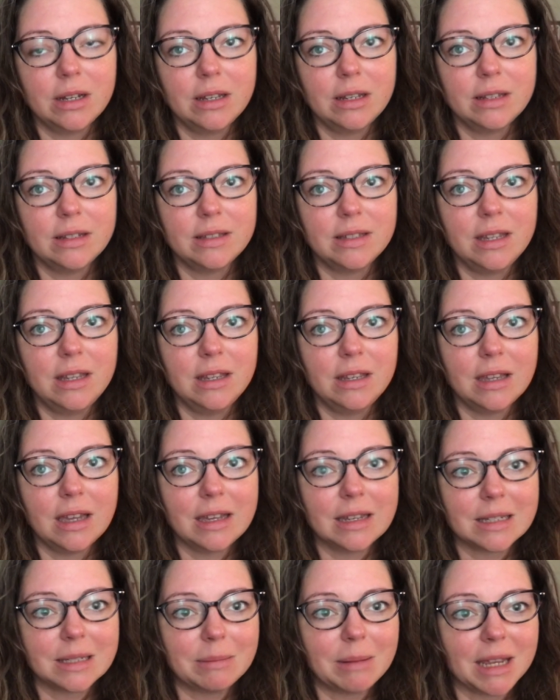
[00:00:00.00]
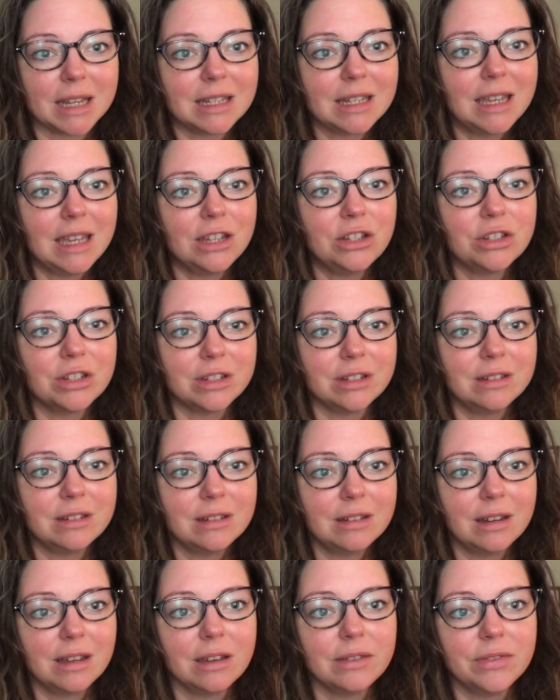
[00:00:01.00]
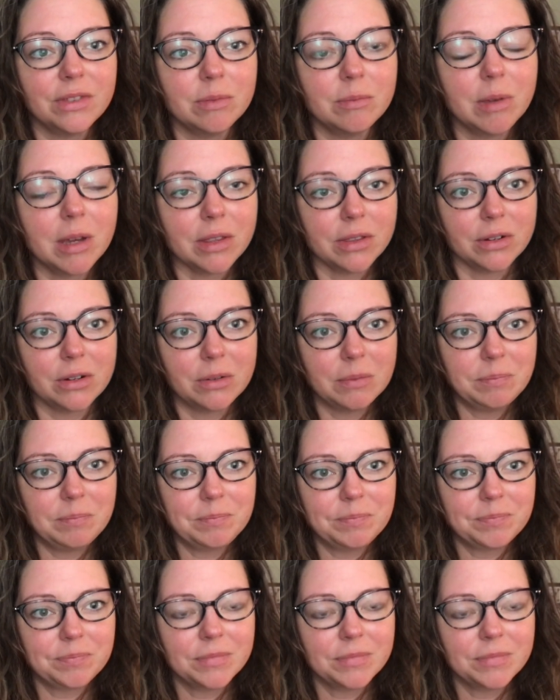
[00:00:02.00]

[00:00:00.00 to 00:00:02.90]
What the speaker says: is the expectation of the mother